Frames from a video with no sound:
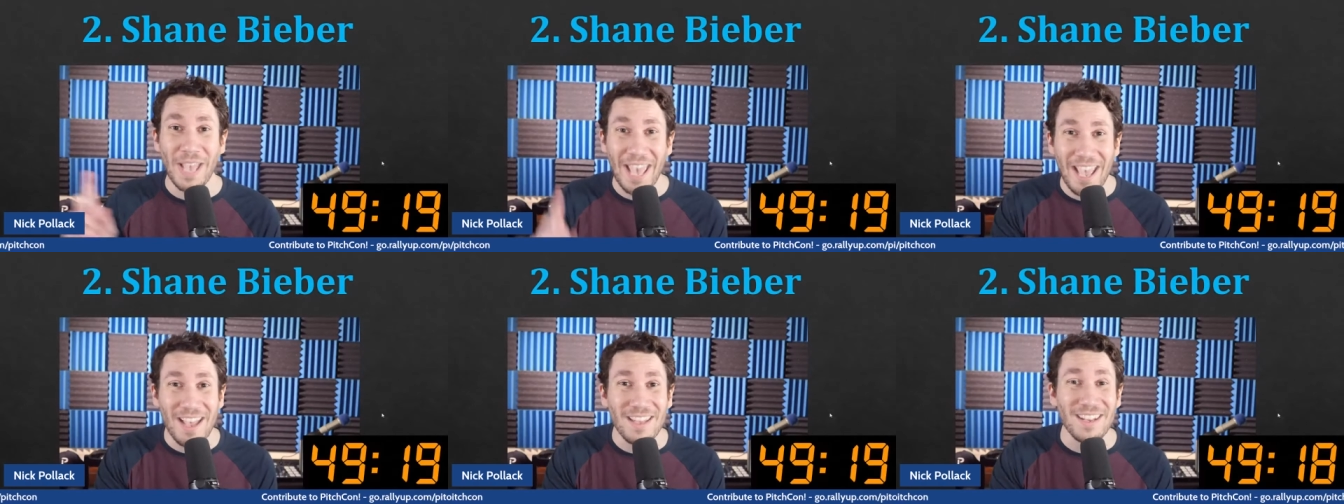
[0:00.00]

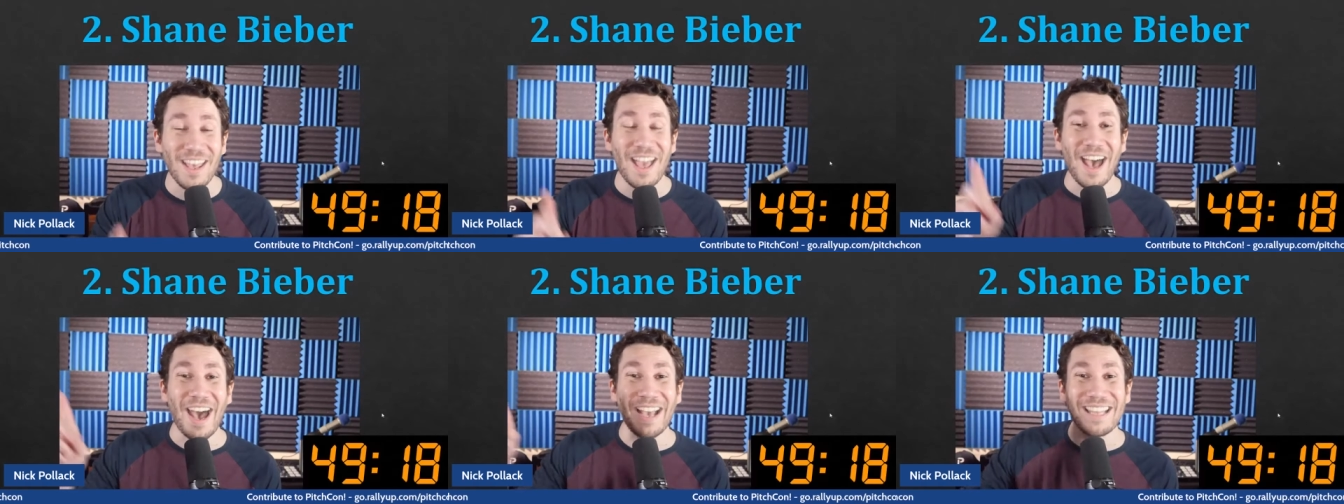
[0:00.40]
And
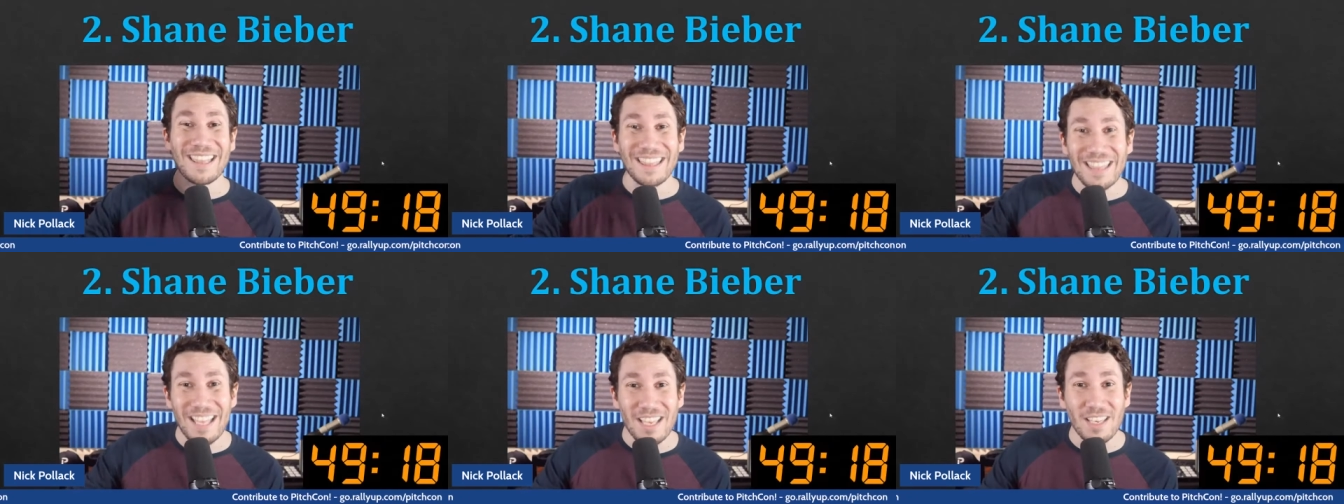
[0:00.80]
I
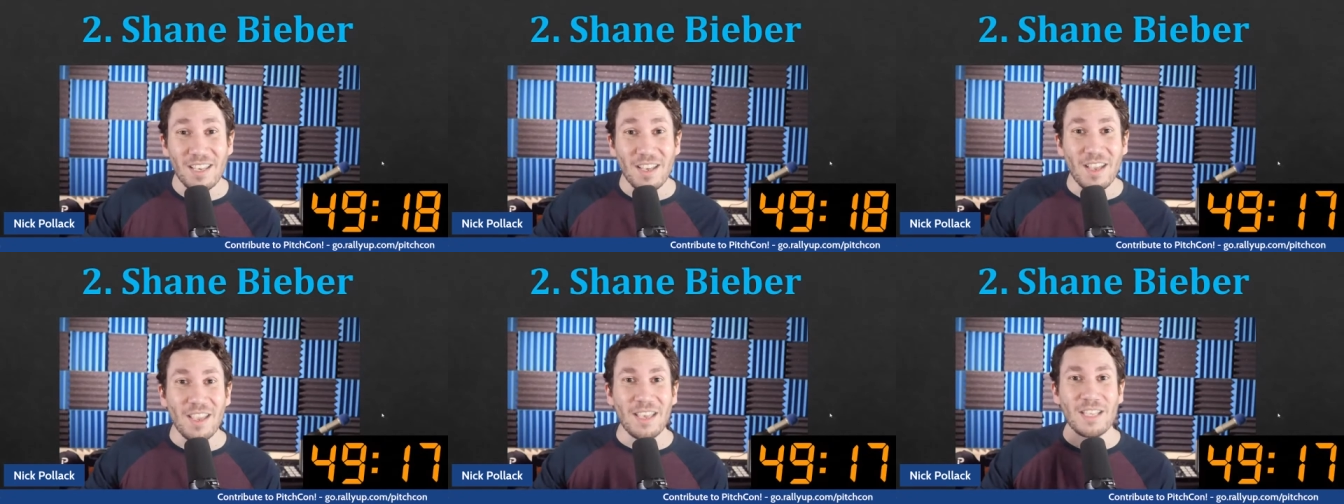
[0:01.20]
think
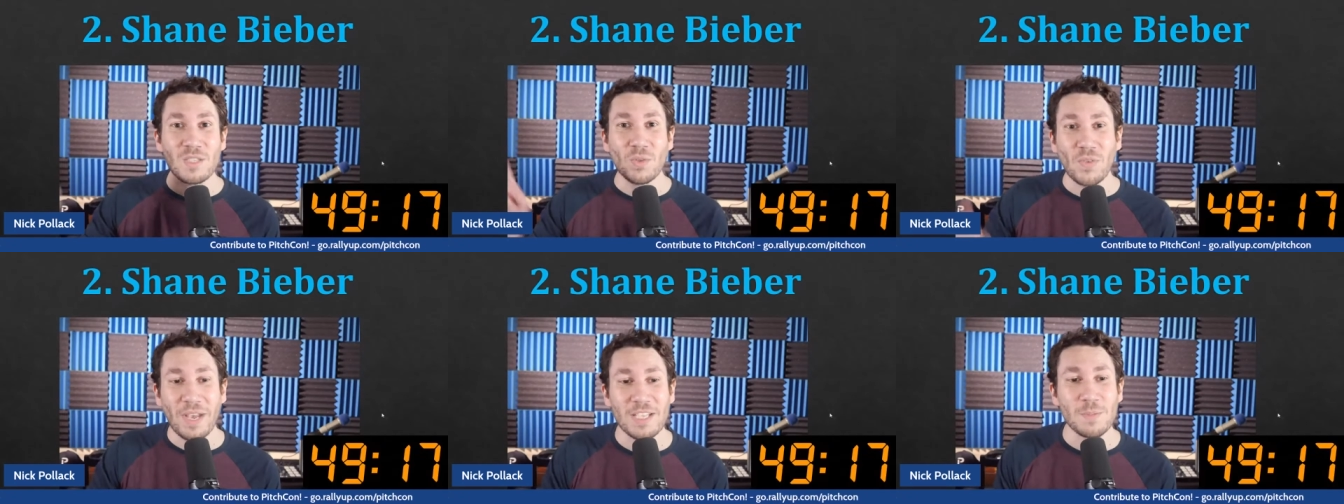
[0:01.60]
his
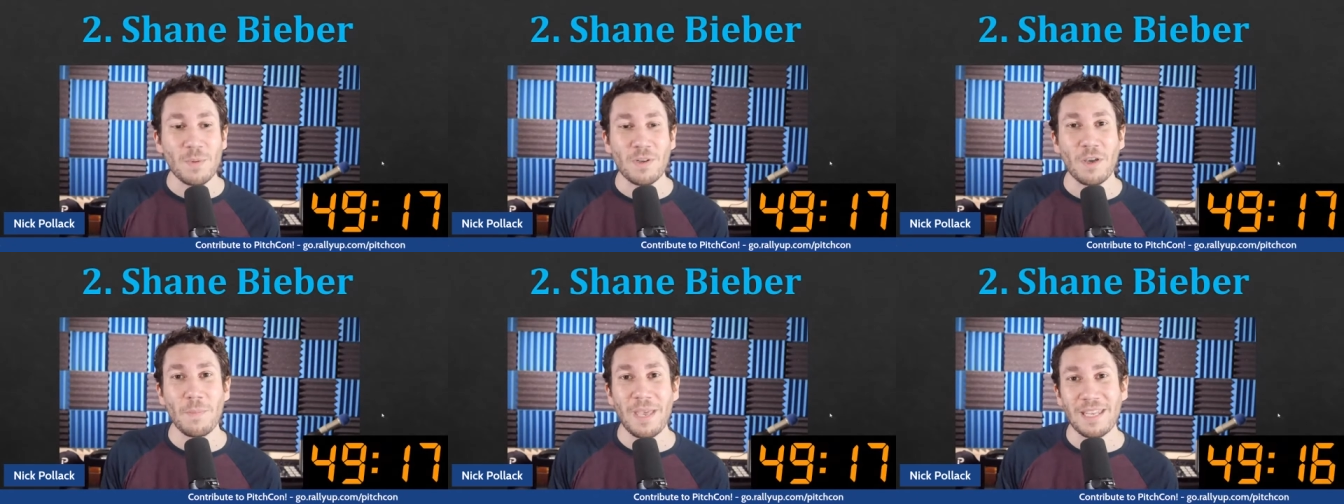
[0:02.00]
fastball
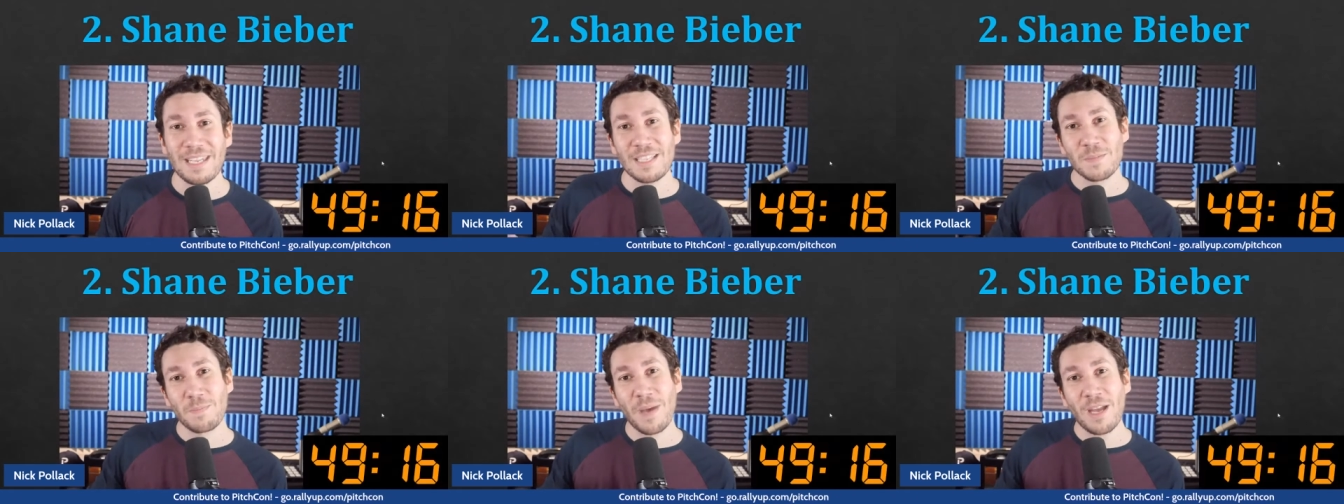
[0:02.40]
command
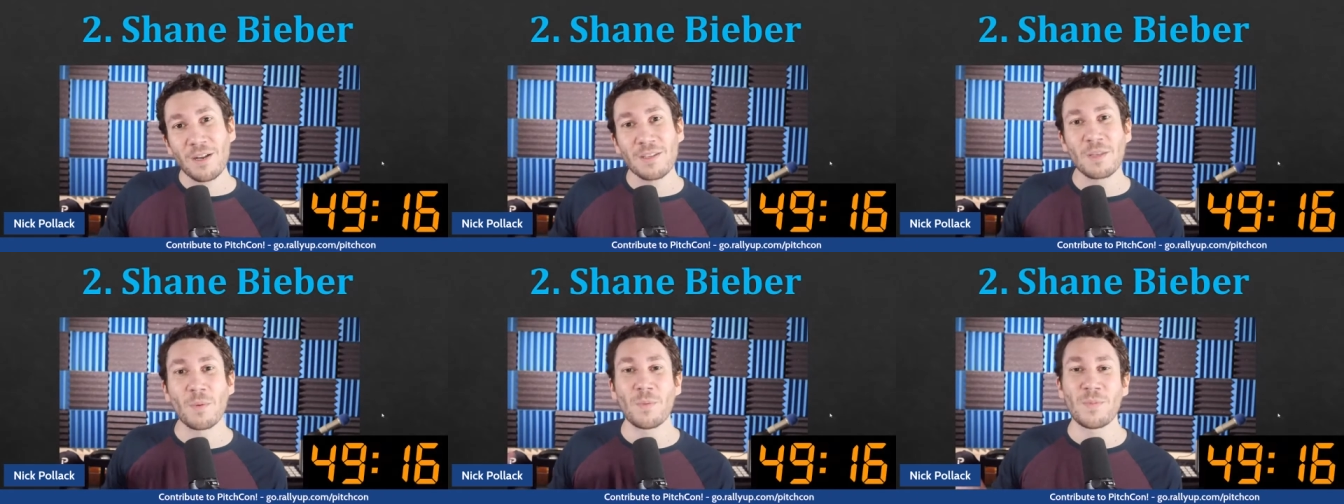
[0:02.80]
is better
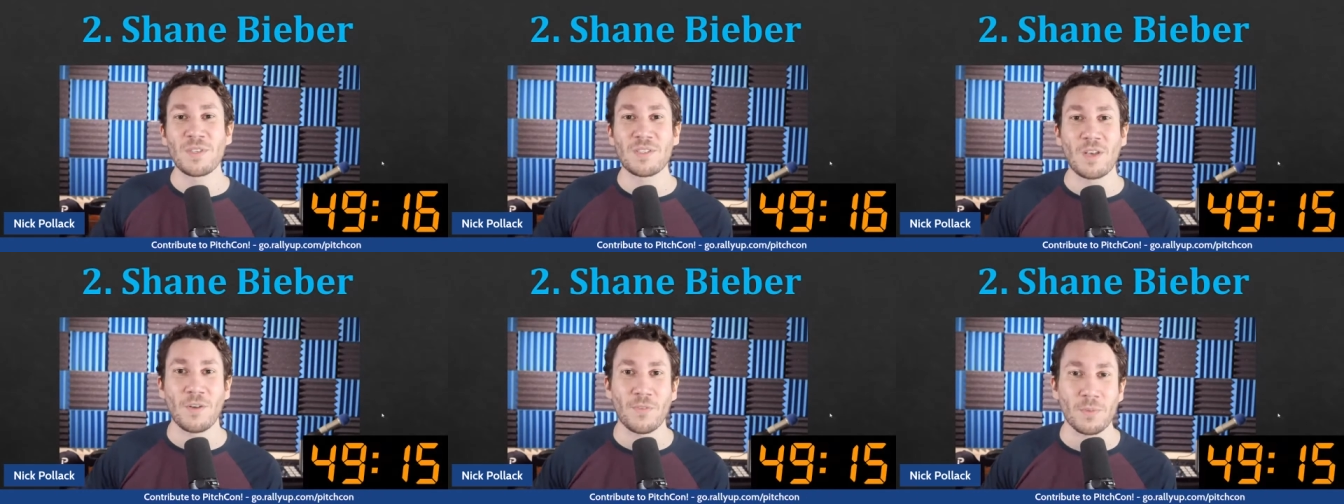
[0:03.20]
than what we
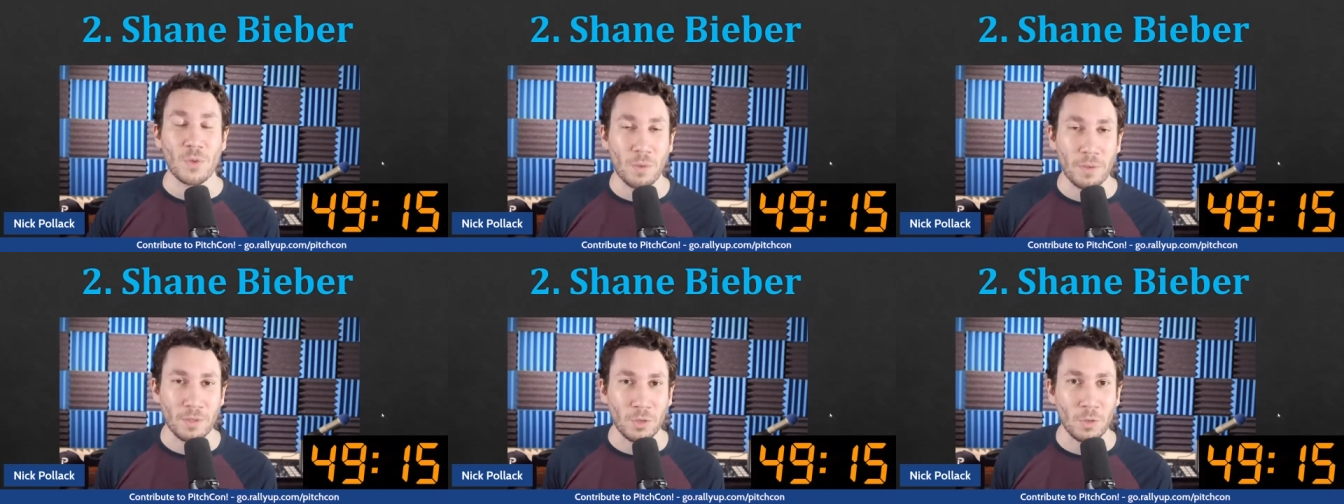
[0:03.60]
saw from
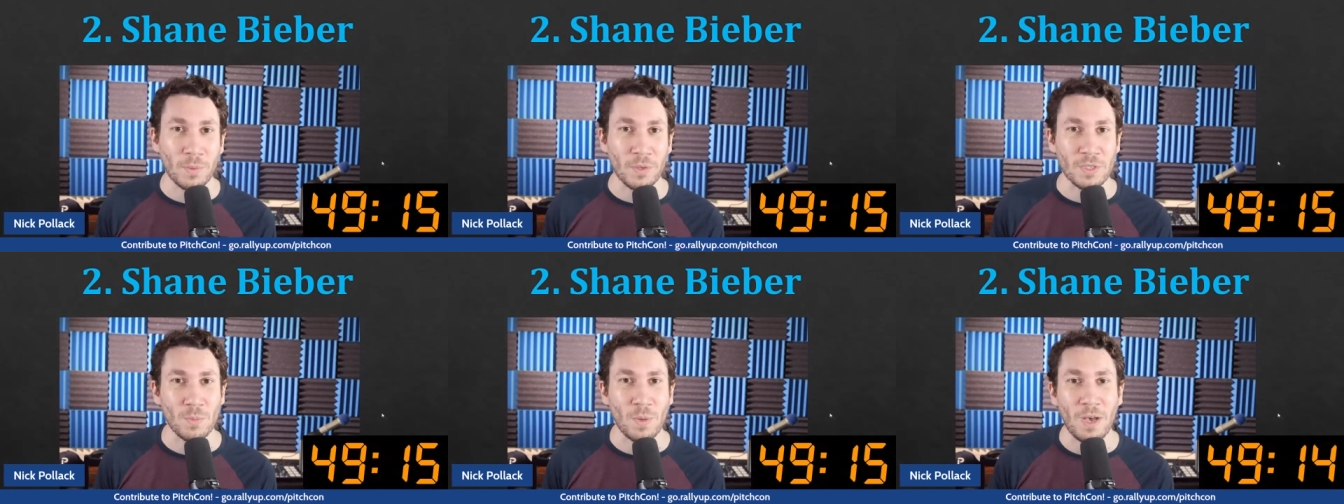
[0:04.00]
Corey
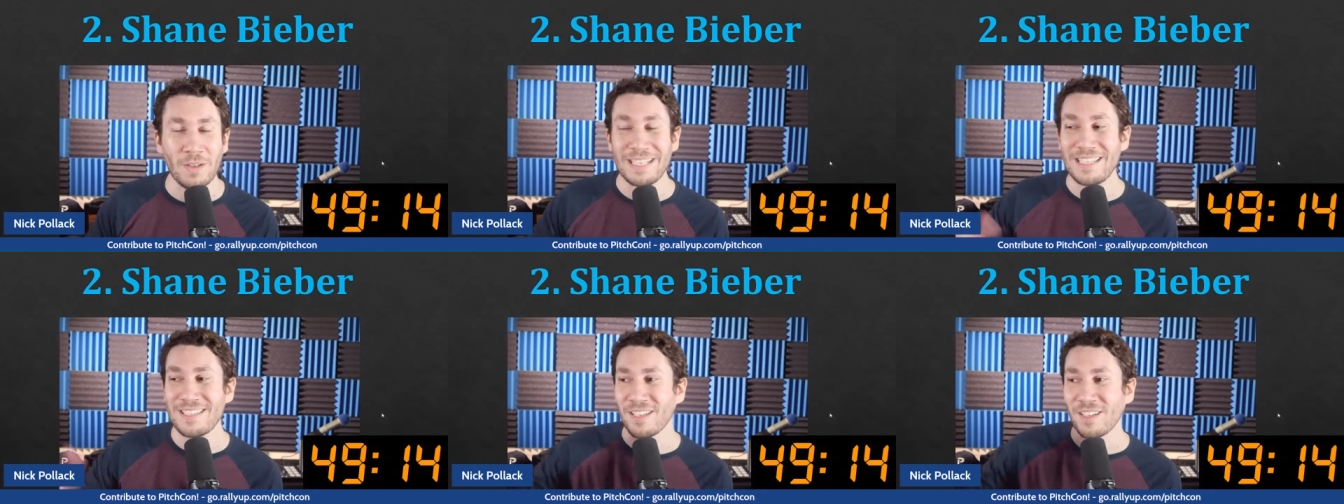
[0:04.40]
Kluber as well.
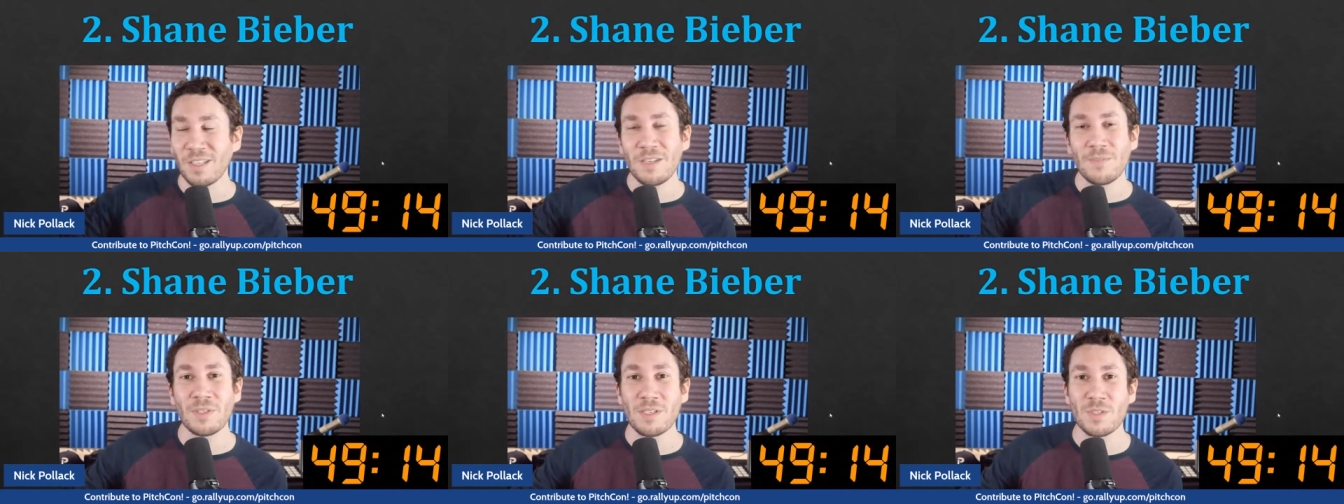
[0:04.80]
He's in
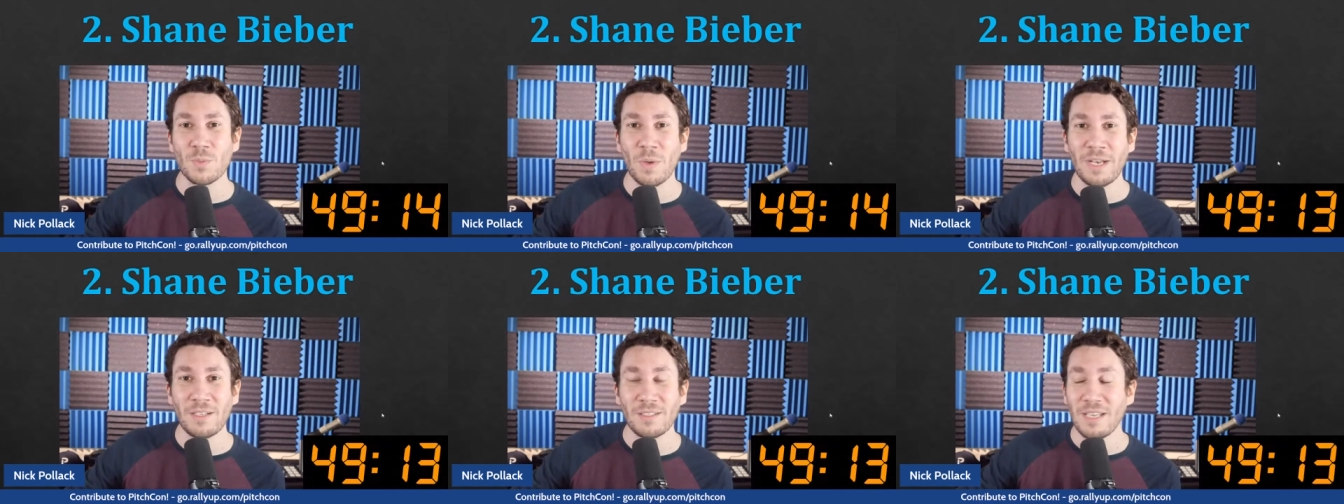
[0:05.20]
Cleveland as
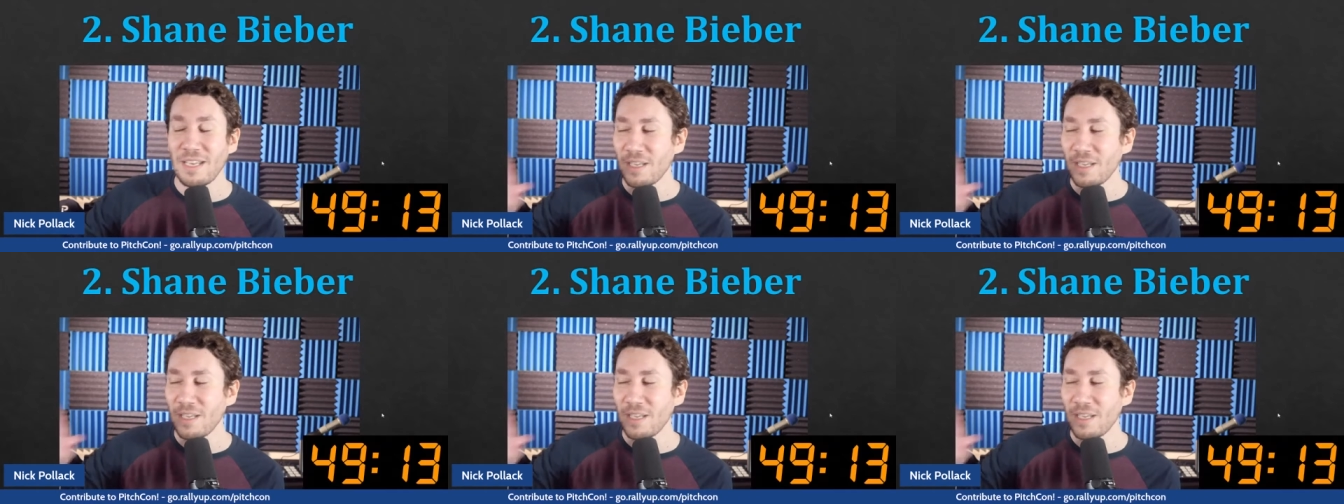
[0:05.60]
well.